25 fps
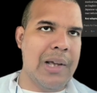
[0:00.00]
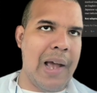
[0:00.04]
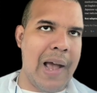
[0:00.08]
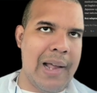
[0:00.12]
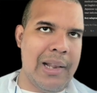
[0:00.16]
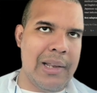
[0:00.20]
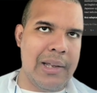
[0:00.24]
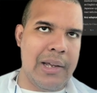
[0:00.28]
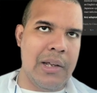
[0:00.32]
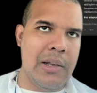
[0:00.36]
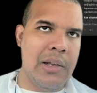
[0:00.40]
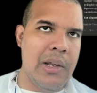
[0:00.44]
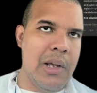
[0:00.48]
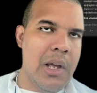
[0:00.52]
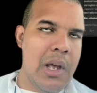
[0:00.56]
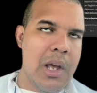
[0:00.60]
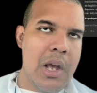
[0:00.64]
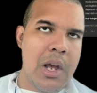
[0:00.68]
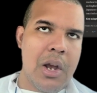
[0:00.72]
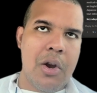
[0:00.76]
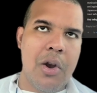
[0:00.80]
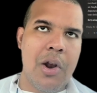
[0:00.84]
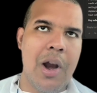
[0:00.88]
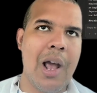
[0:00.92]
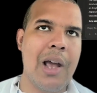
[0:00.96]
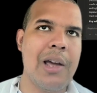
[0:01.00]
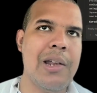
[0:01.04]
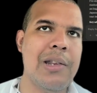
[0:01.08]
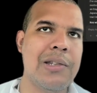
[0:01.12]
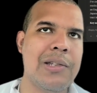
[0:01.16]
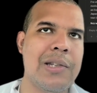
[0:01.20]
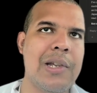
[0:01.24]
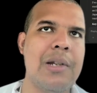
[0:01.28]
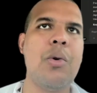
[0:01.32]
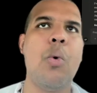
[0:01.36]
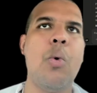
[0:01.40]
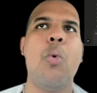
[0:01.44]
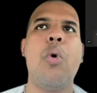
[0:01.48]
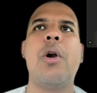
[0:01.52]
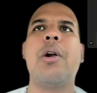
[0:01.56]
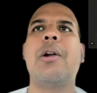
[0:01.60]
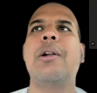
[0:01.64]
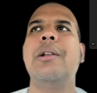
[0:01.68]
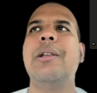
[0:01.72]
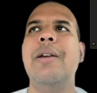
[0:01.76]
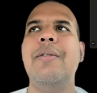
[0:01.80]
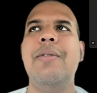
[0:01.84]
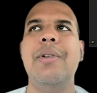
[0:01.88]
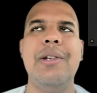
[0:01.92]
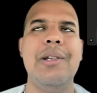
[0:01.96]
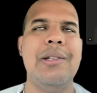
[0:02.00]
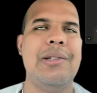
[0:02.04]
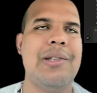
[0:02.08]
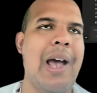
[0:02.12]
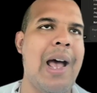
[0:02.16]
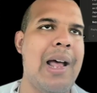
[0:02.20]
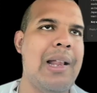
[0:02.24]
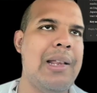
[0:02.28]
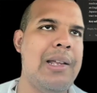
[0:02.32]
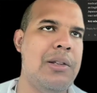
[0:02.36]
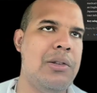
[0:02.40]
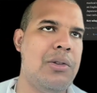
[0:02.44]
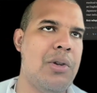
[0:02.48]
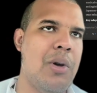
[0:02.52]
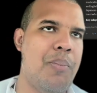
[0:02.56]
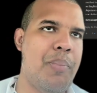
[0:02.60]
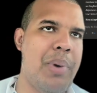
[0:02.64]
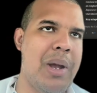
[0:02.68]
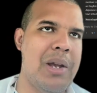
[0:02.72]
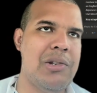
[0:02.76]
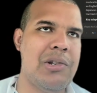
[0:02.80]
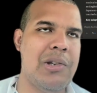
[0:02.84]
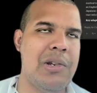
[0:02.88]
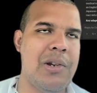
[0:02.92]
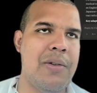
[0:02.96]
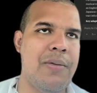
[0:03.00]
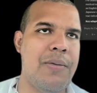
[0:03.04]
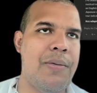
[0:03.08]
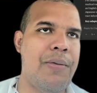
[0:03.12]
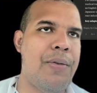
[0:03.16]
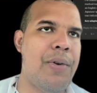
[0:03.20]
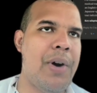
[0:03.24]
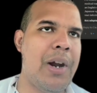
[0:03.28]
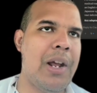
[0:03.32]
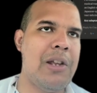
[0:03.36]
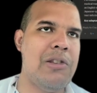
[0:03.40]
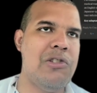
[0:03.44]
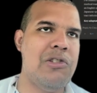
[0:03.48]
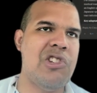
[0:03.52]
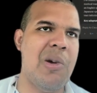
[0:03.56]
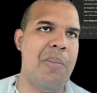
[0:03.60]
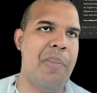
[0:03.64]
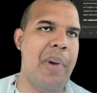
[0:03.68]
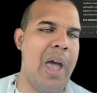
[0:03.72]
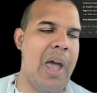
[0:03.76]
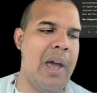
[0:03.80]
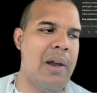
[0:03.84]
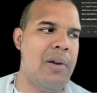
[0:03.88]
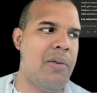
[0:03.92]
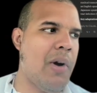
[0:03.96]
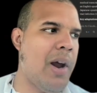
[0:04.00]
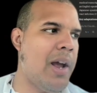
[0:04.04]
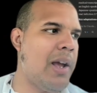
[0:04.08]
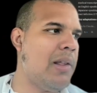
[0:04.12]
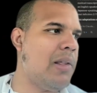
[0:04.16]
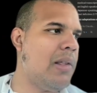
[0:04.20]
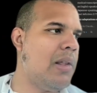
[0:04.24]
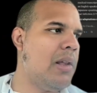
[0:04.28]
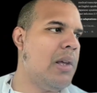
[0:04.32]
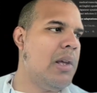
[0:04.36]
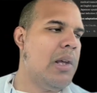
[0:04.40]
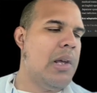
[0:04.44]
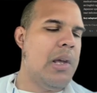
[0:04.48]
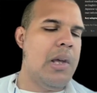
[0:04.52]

Italian. You're not going to send a work leave in Italian to a patient in freaking Japan, right?